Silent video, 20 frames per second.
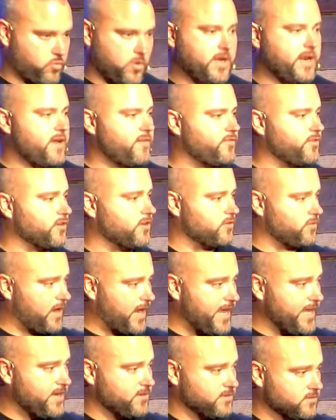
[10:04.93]
Whatever,
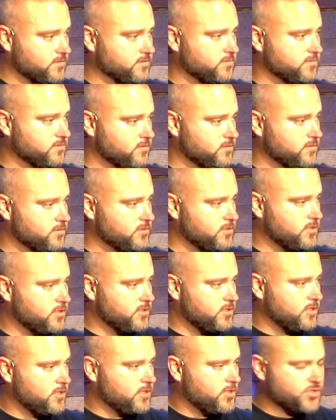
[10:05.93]
right?
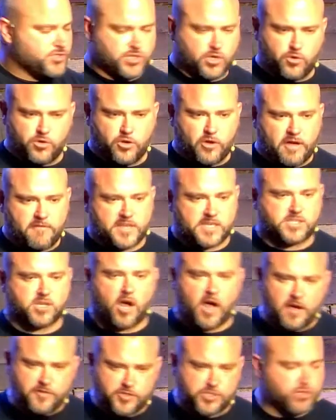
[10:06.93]
So you have this
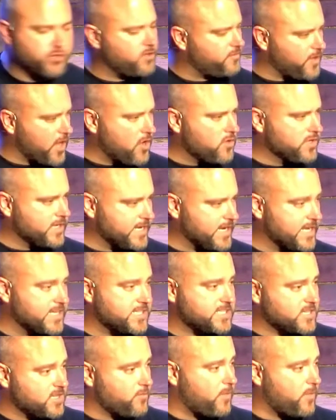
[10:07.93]
offshoot of loneliness,